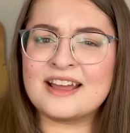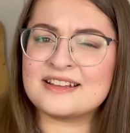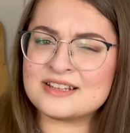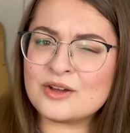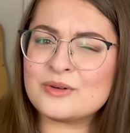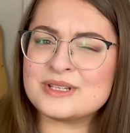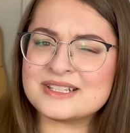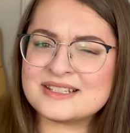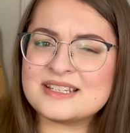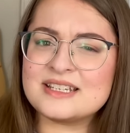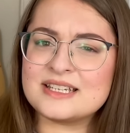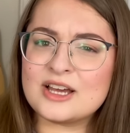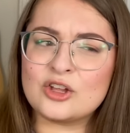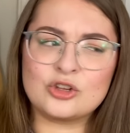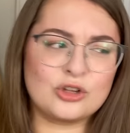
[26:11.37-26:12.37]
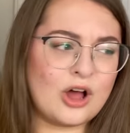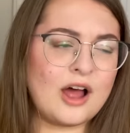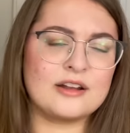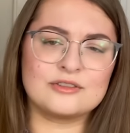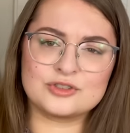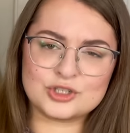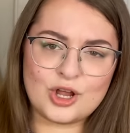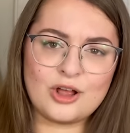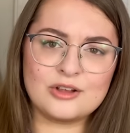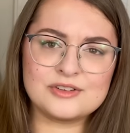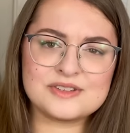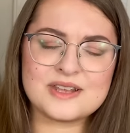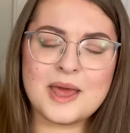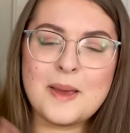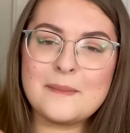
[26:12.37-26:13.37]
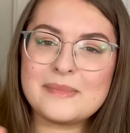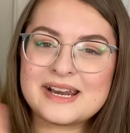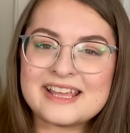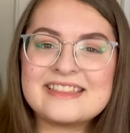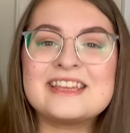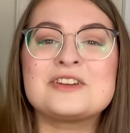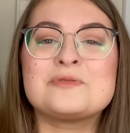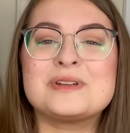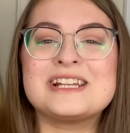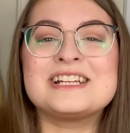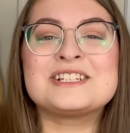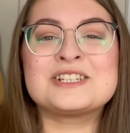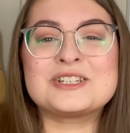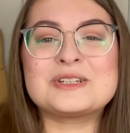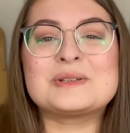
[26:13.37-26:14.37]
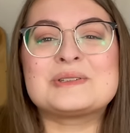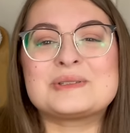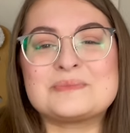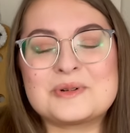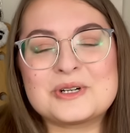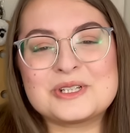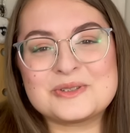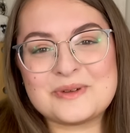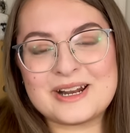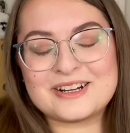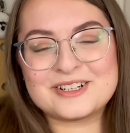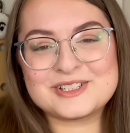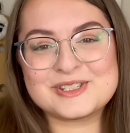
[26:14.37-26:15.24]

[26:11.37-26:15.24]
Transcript: I always see a lot of shawls, but I think we need to do some more sweaters,